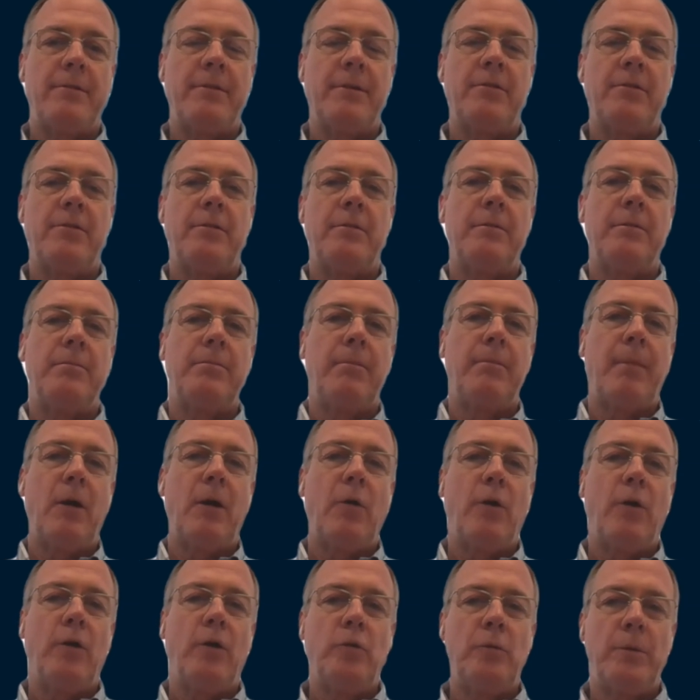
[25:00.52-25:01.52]

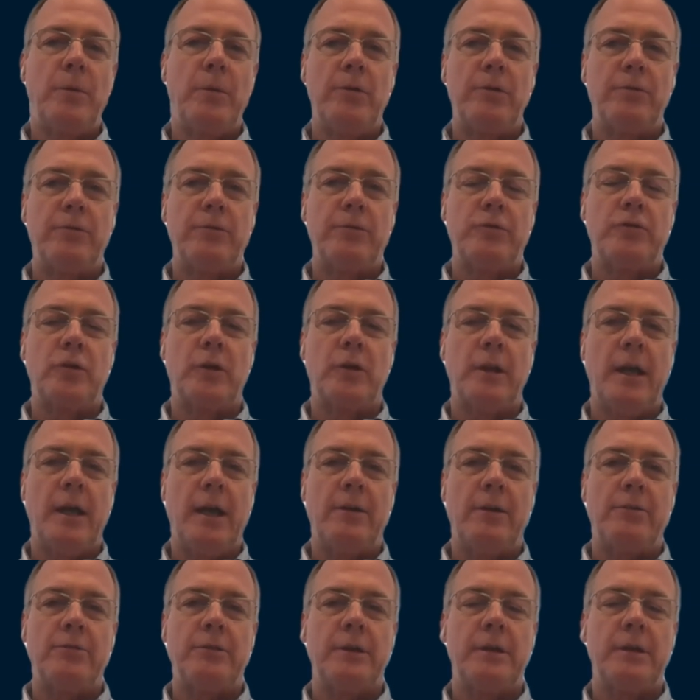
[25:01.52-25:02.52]
and
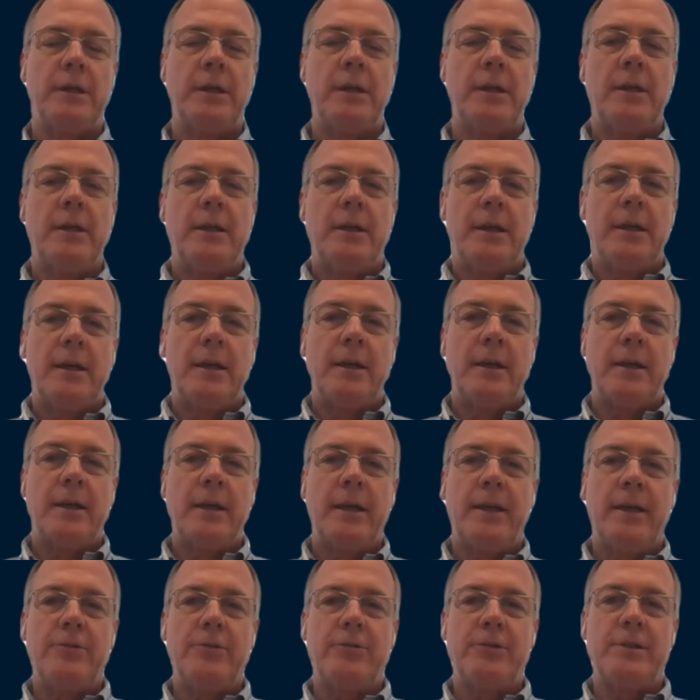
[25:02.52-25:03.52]
when you're looking
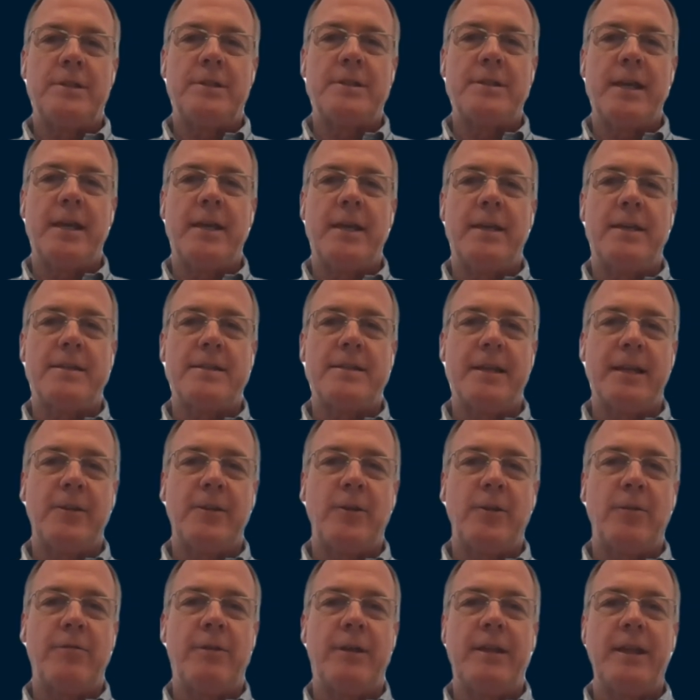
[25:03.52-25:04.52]
for SMEs
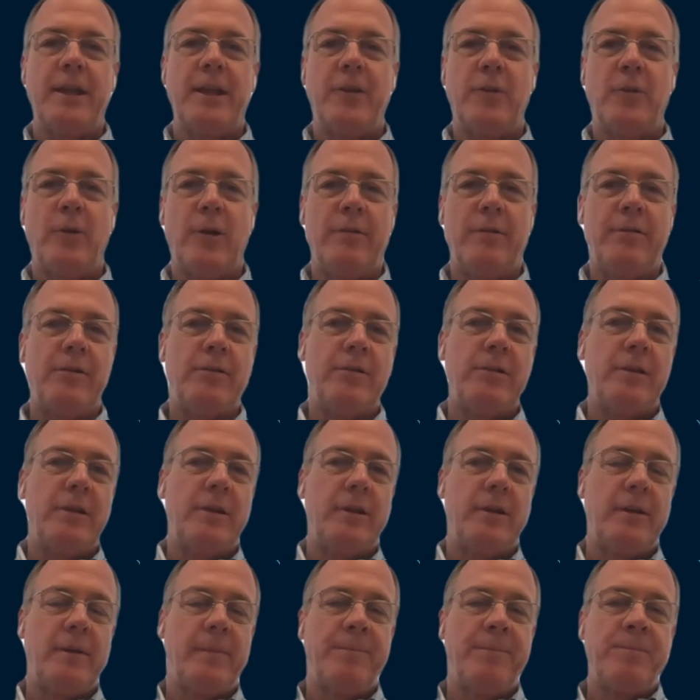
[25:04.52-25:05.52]
with more
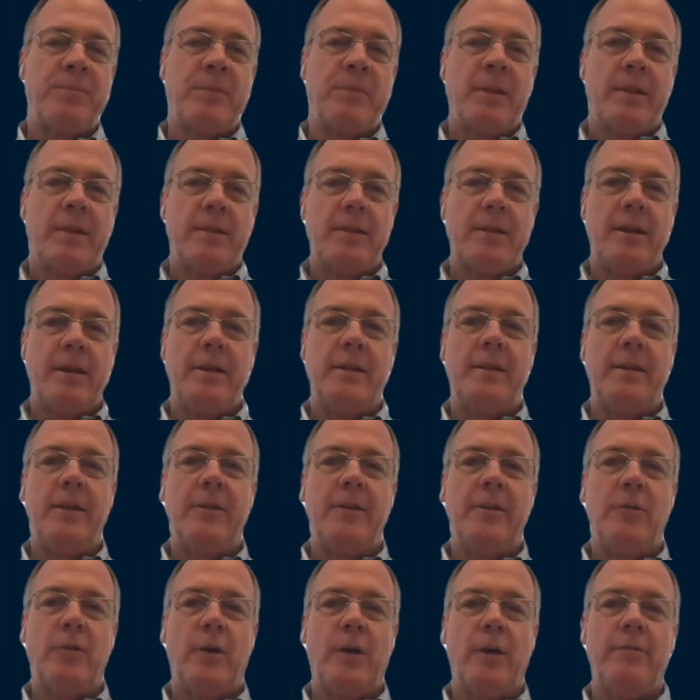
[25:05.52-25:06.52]
employees, that was 100
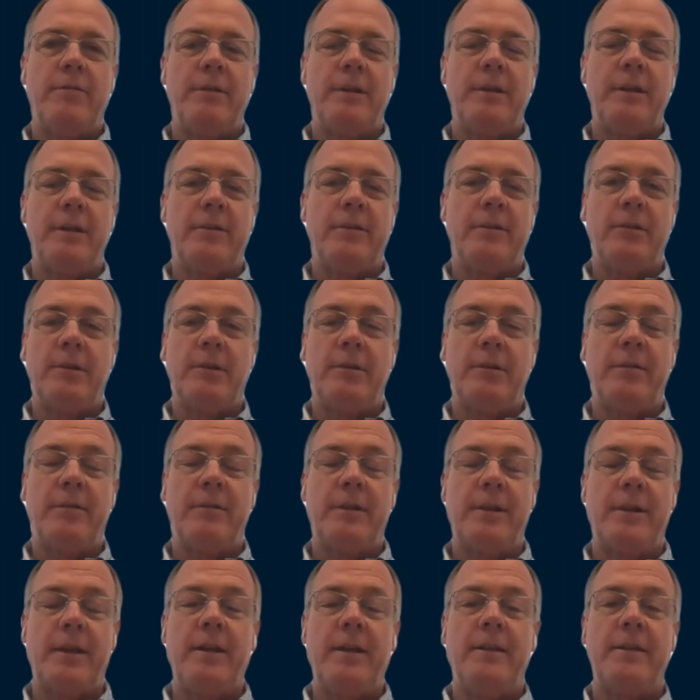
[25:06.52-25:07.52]
to
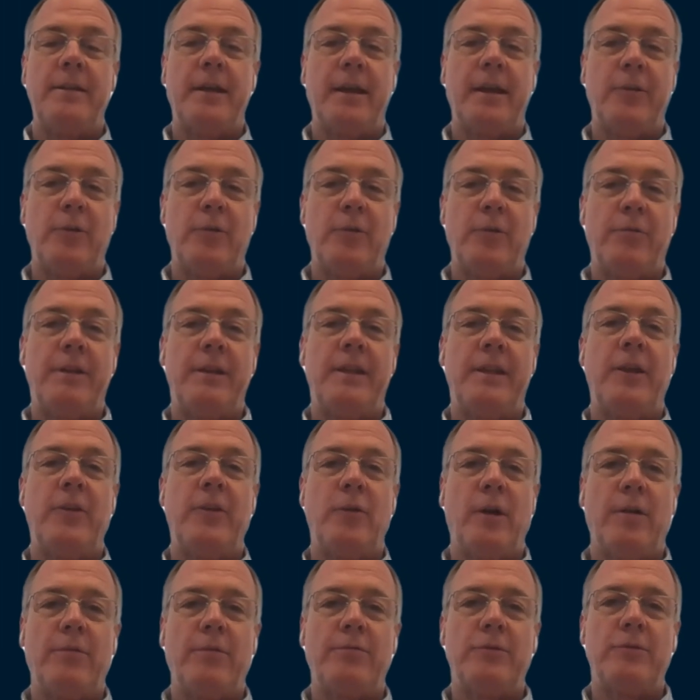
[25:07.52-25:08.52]
199
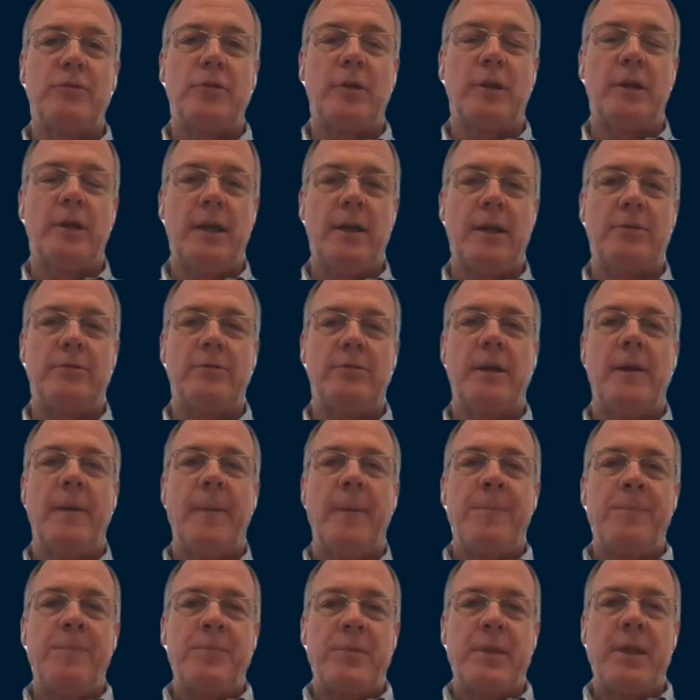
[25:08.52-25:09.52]
or
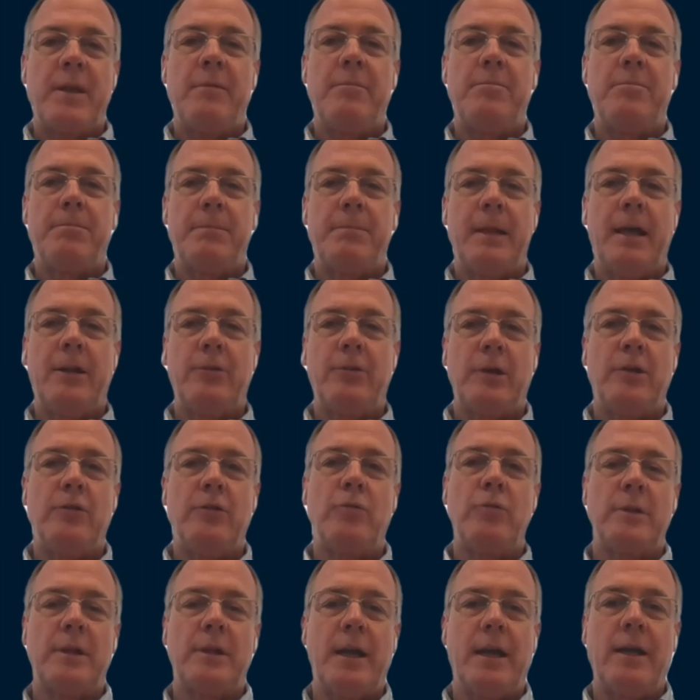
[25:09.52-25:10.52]
30 to 99
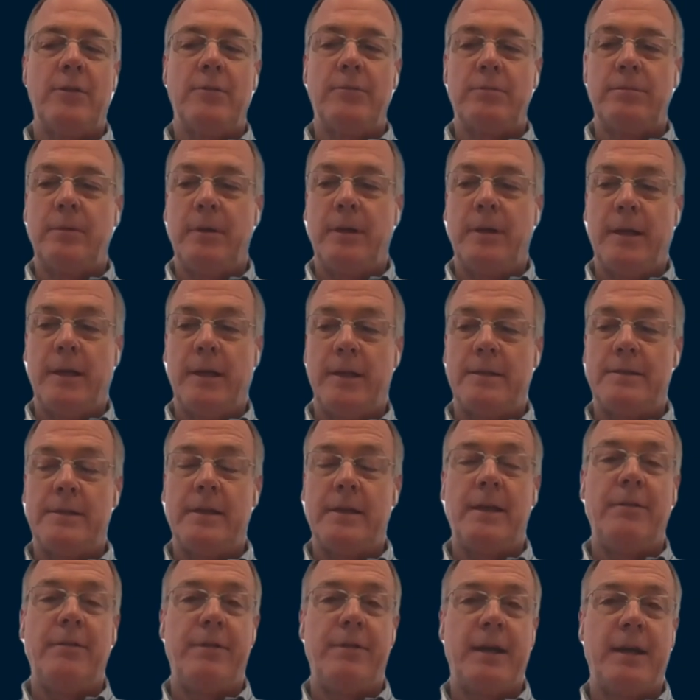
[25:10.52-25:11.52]
employees,
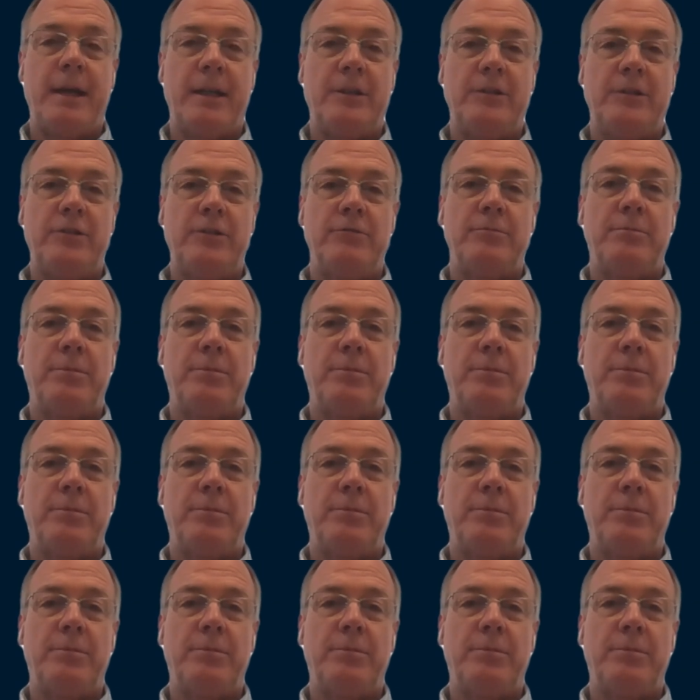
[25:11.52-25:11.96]
has